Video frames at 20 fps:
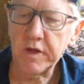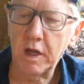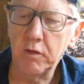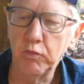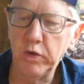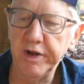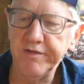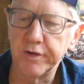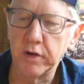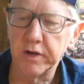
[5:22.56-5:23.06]

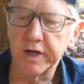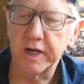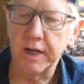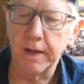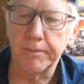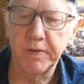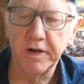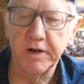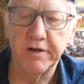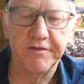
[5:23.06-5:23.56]
We've got a
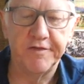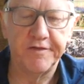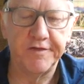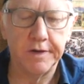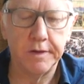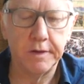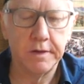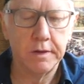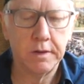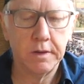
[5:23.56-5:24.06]
couple
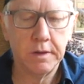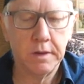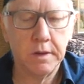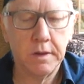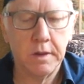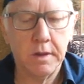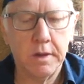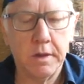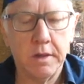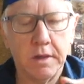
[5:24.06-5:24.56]
of
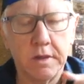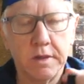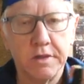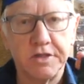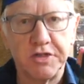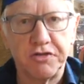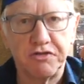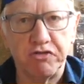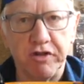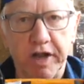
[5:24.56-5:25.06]

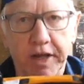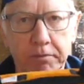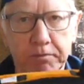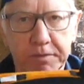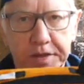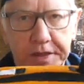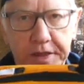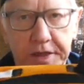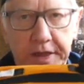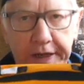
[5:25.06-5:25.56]

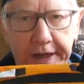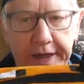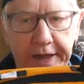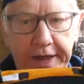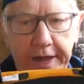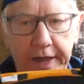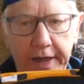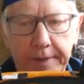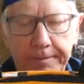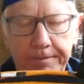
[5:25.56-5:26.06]
straps
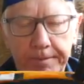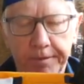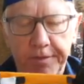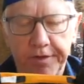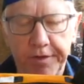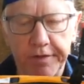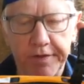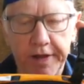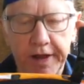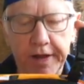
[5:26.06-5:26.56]
here,
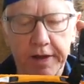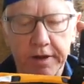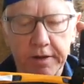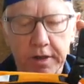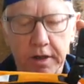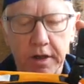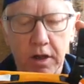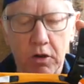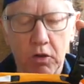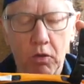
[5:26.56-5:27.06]
so they're going
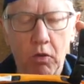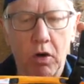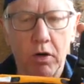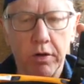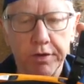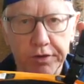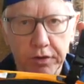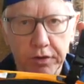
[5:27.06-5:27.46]
to go on